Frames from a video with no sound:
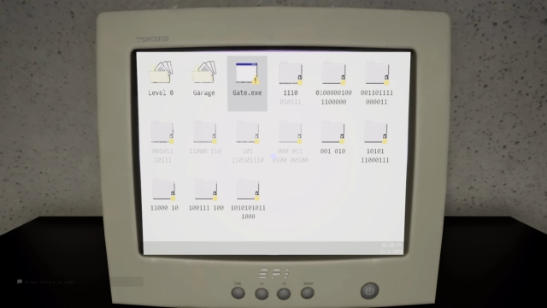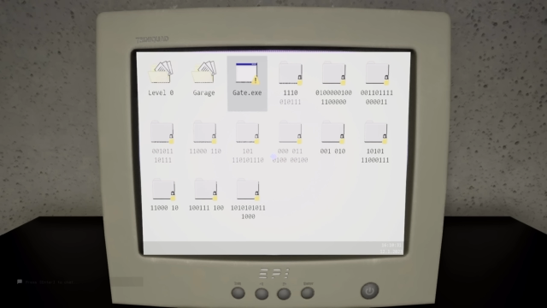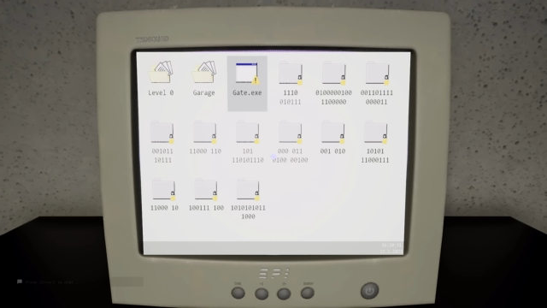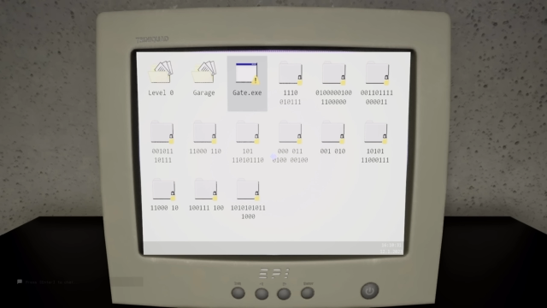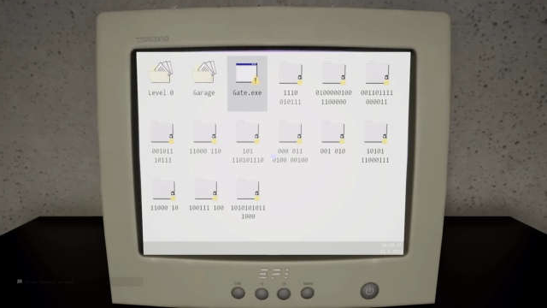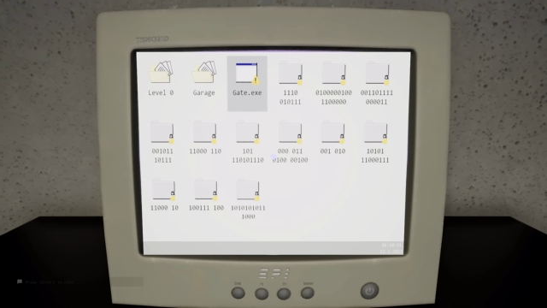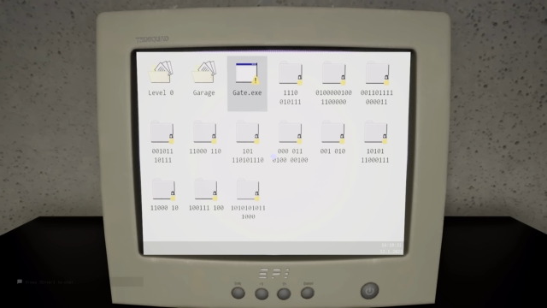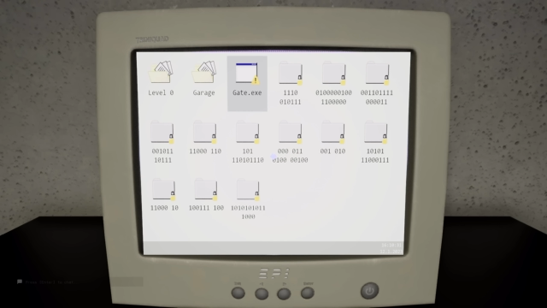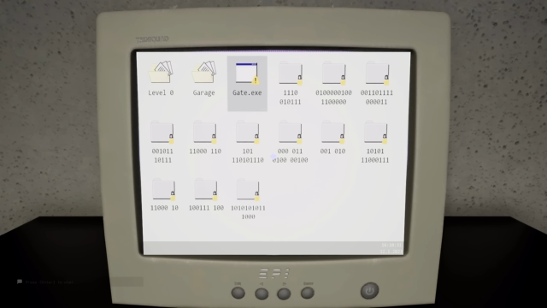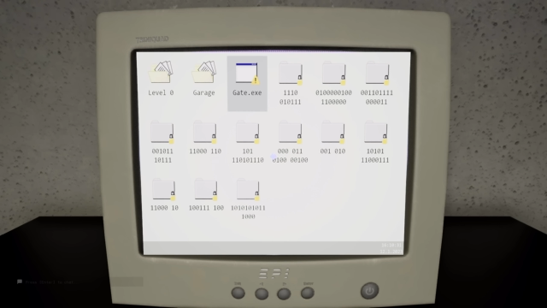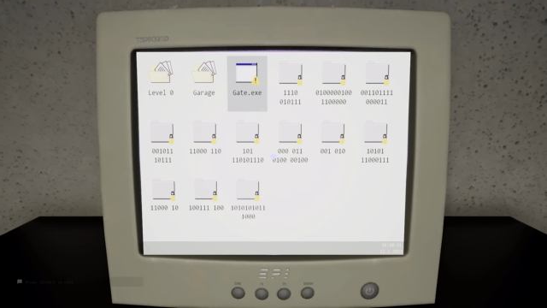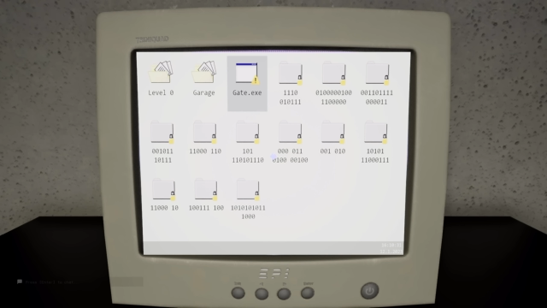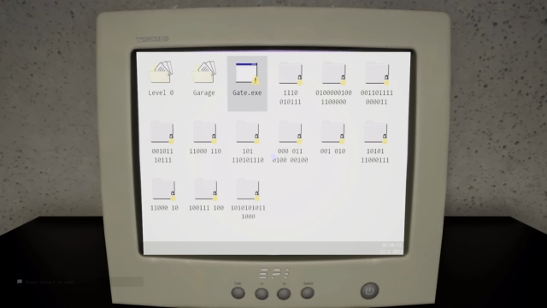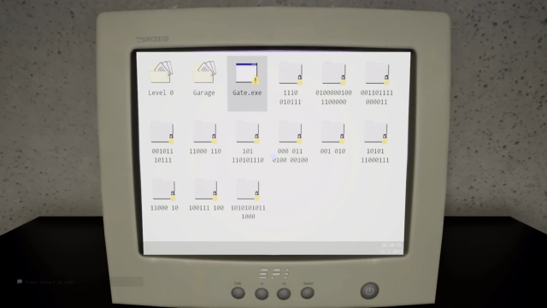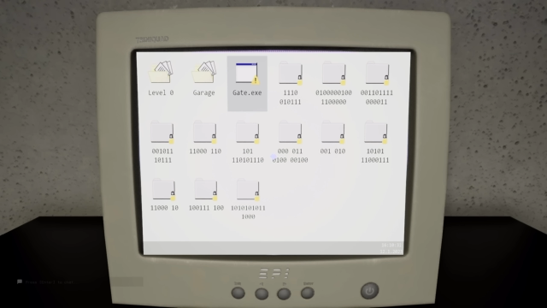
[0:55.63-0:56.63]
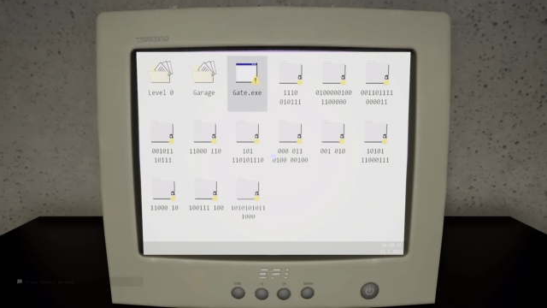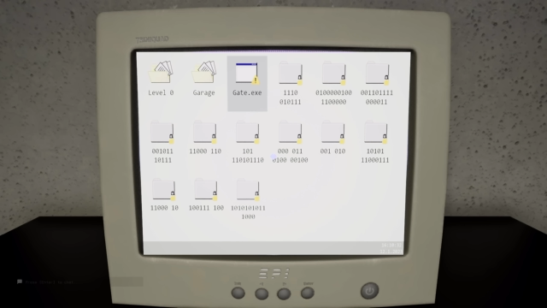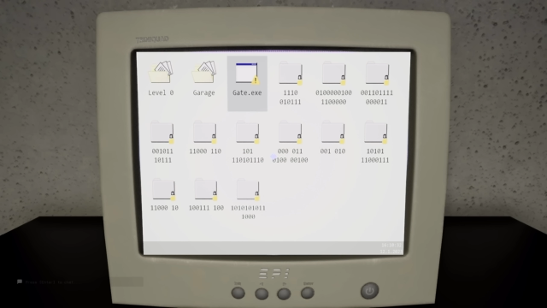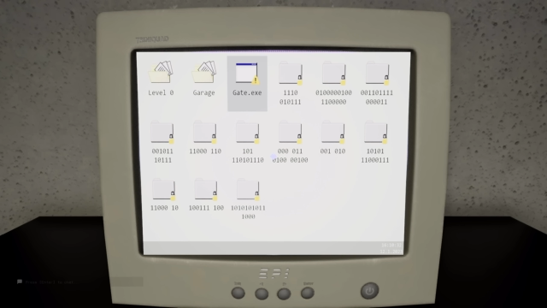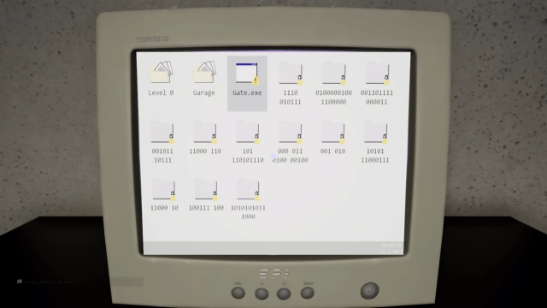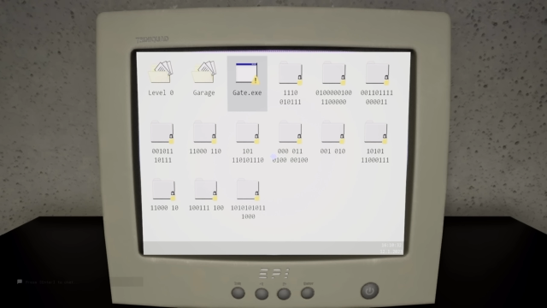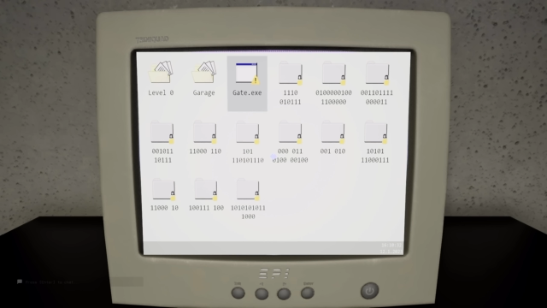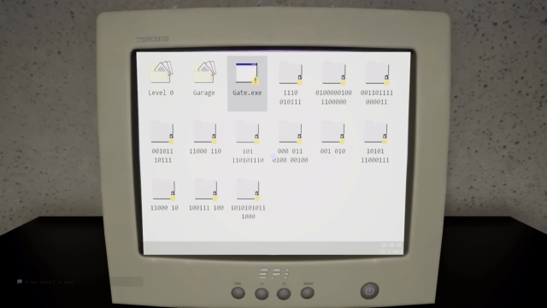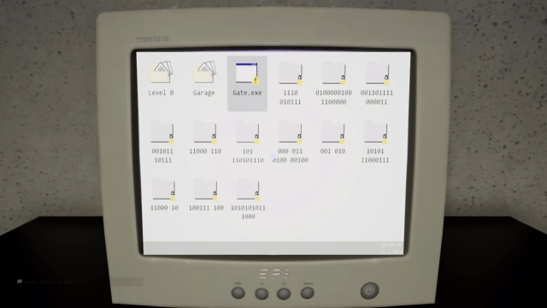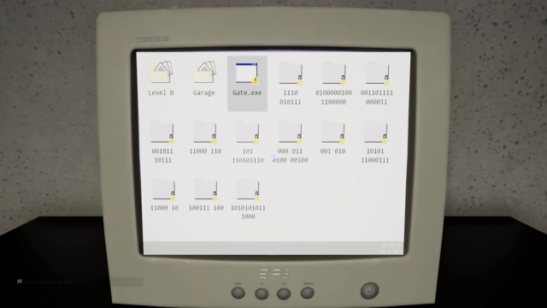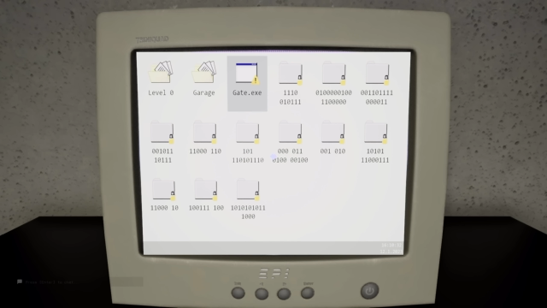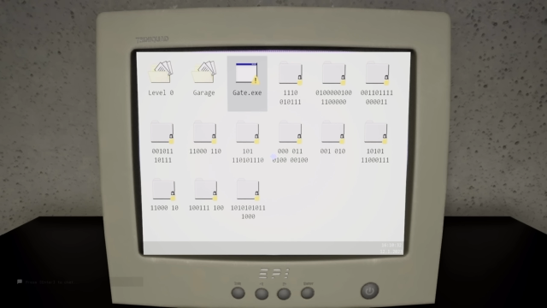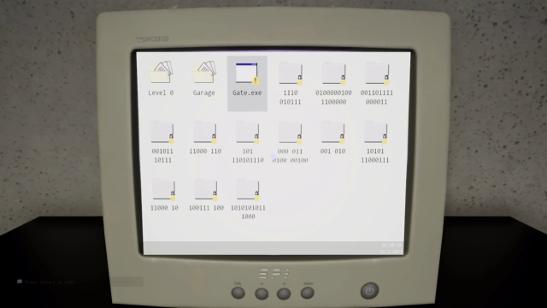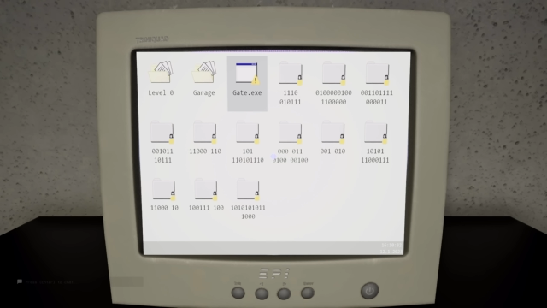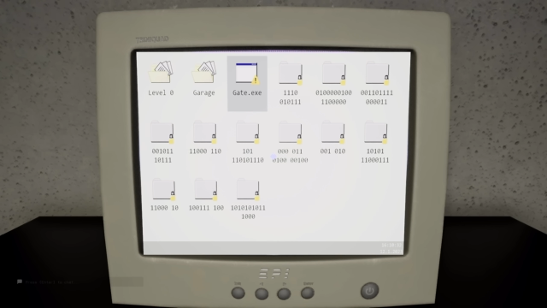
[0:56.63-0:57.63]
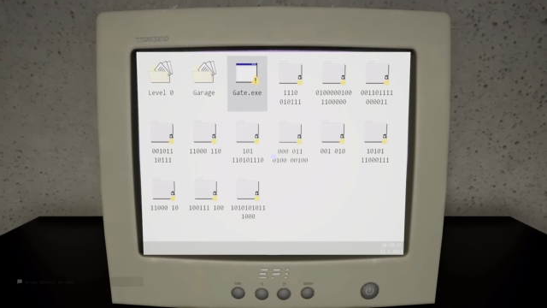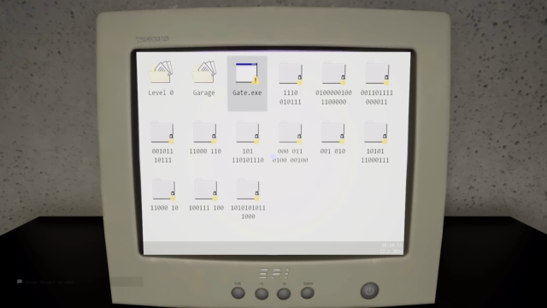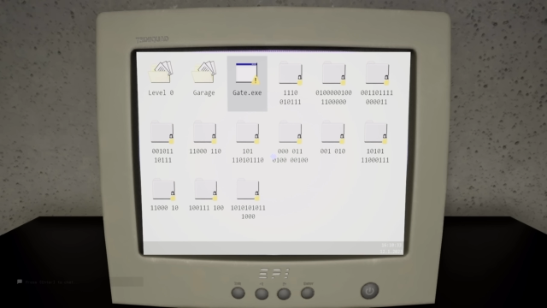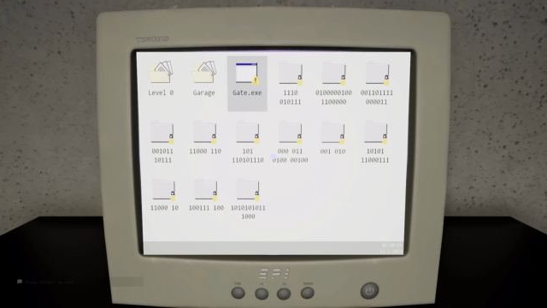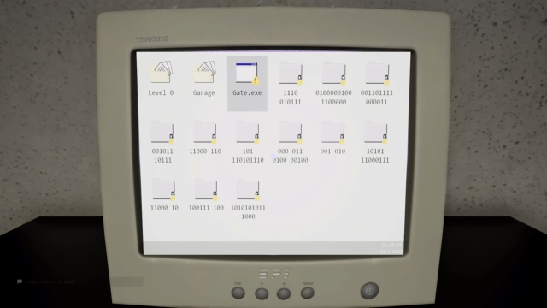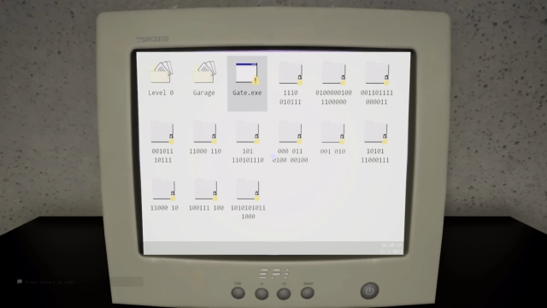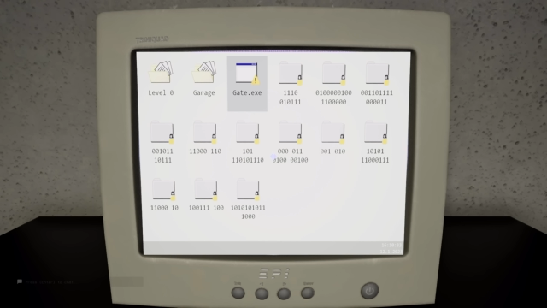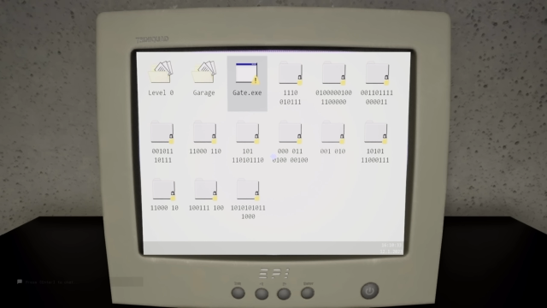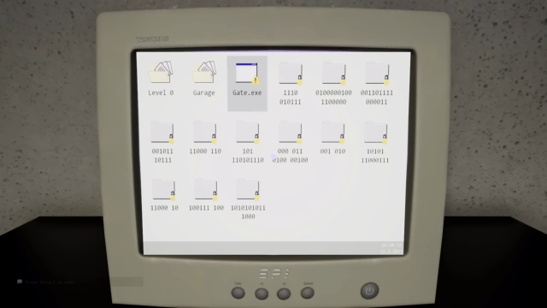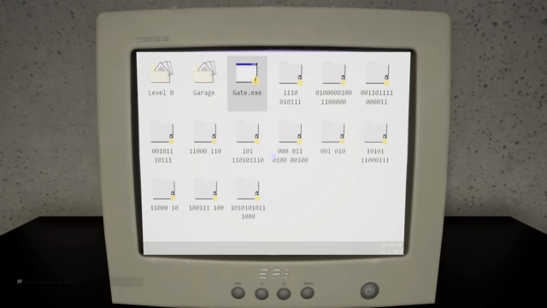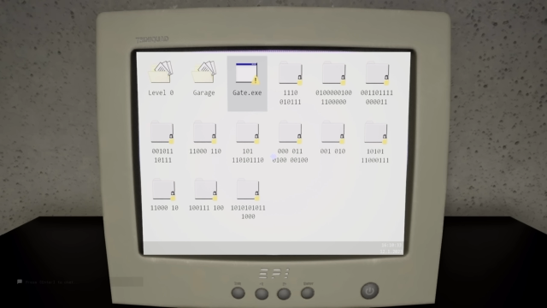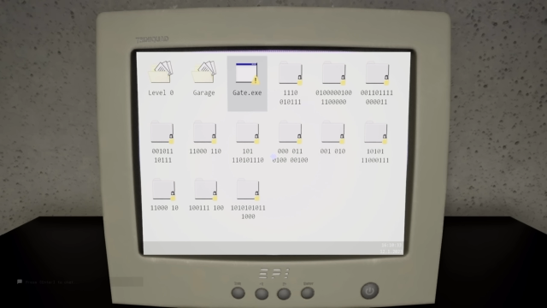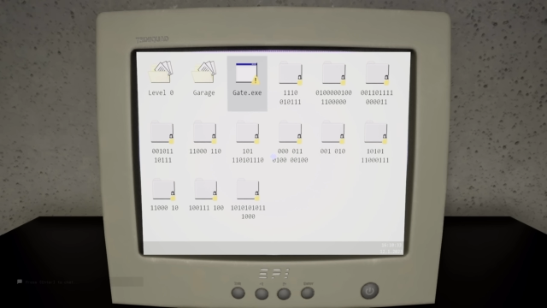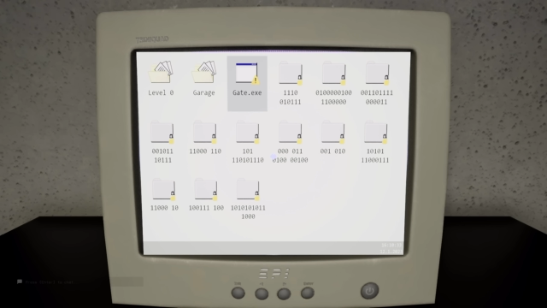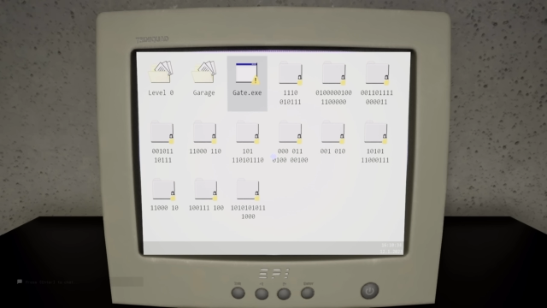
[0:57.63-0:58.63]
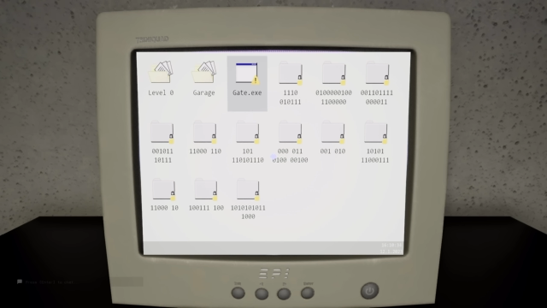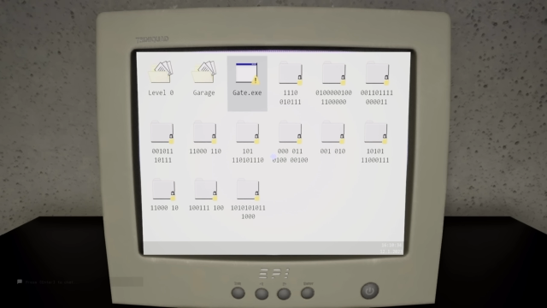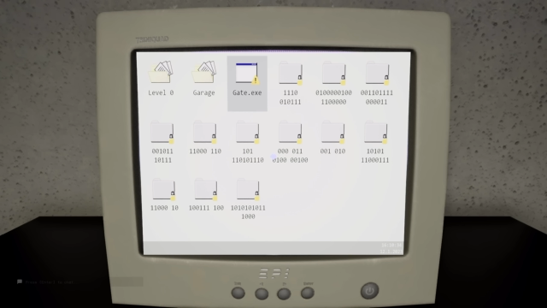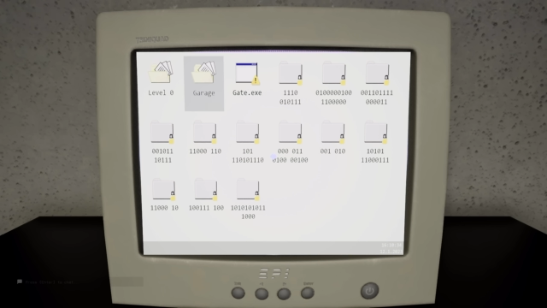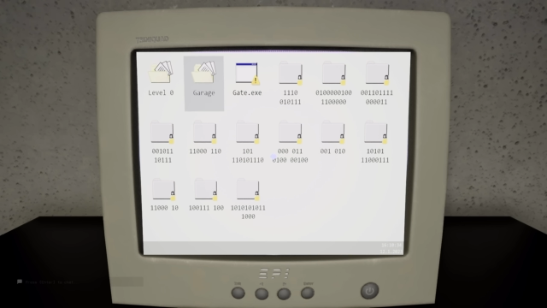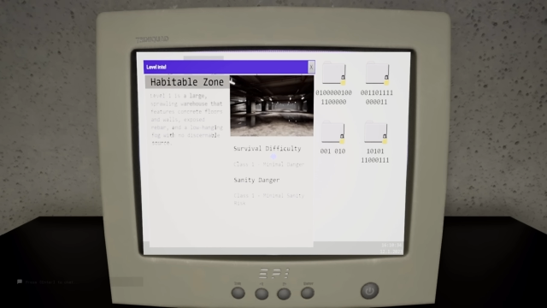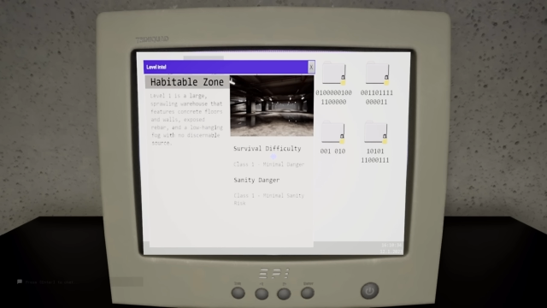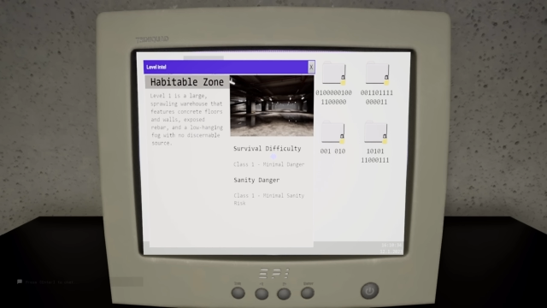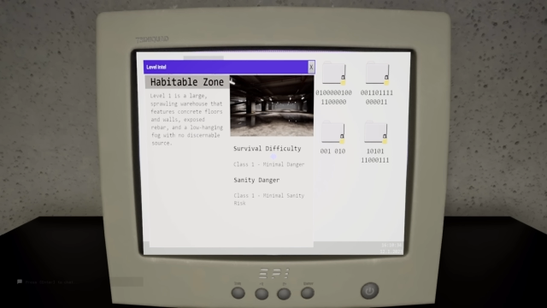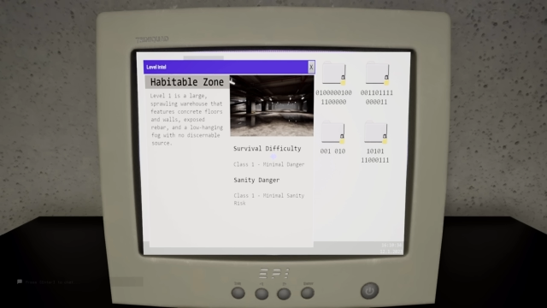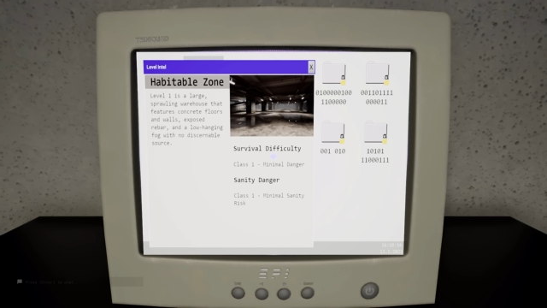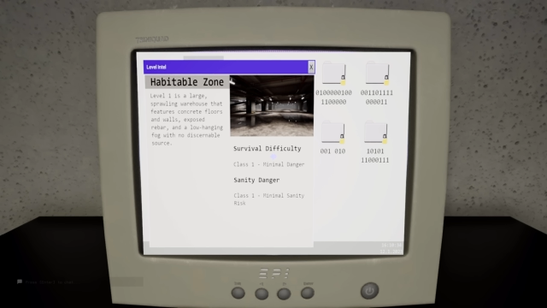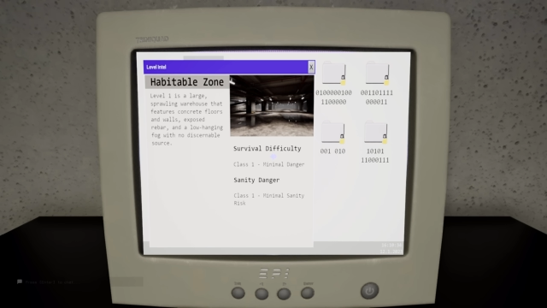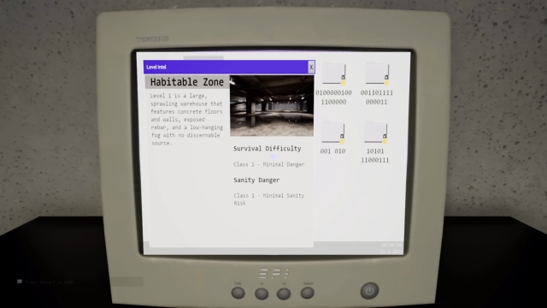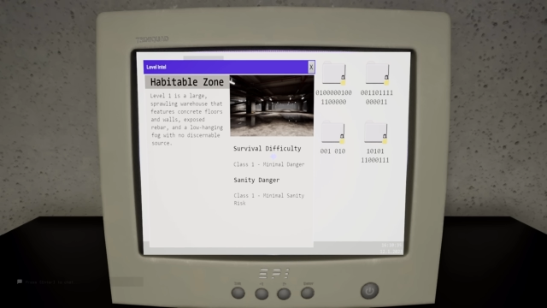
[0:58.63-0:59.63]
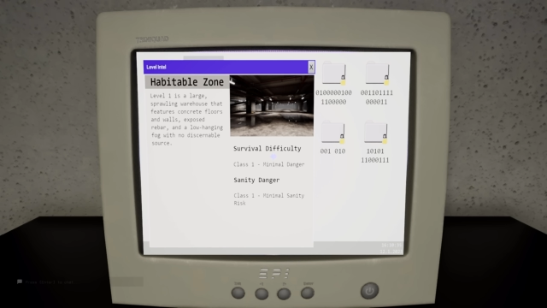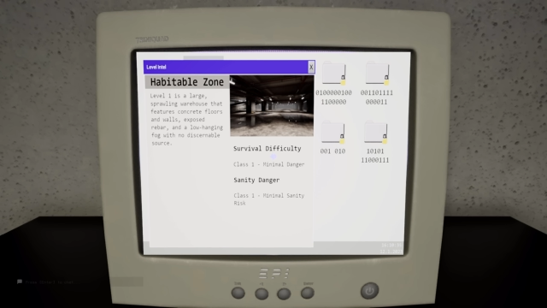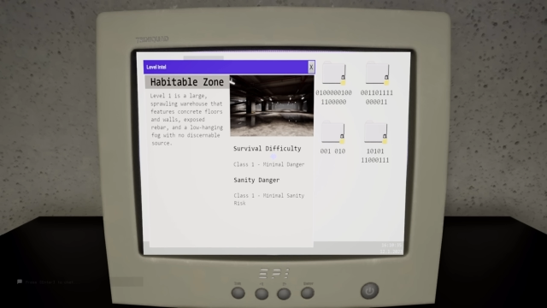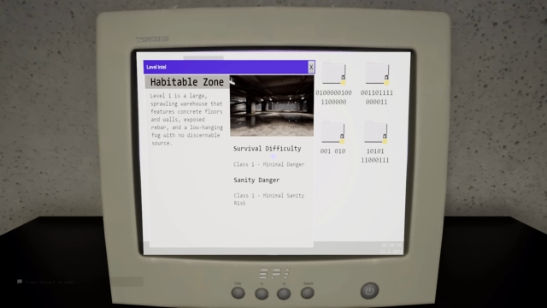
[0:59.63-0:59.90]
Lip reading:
Nobody's mouth can be seen.